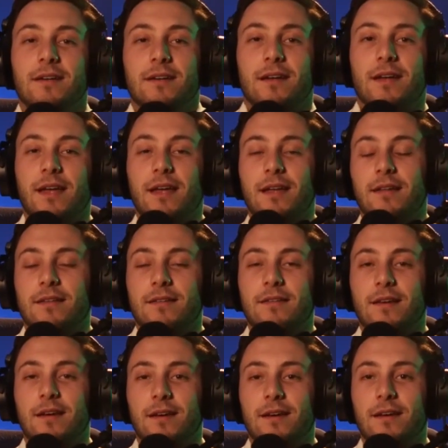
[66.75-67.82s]
And
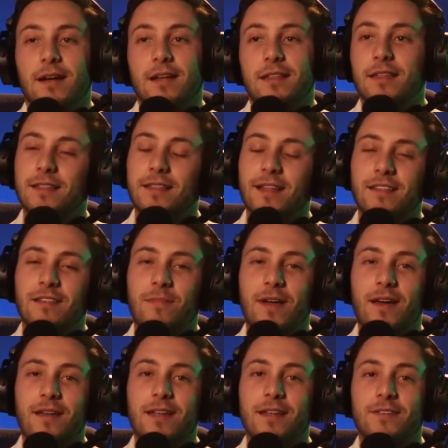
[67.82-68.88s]
I think that's about
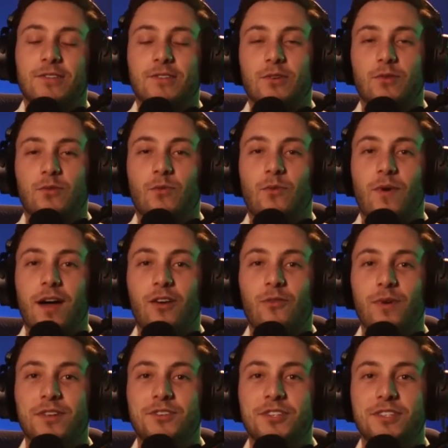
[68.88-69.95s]
it. So why don't we
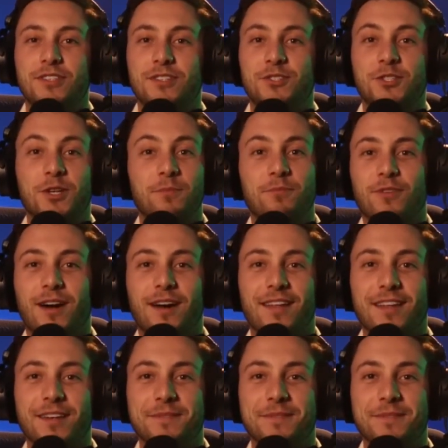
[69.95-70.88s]
just jump right in?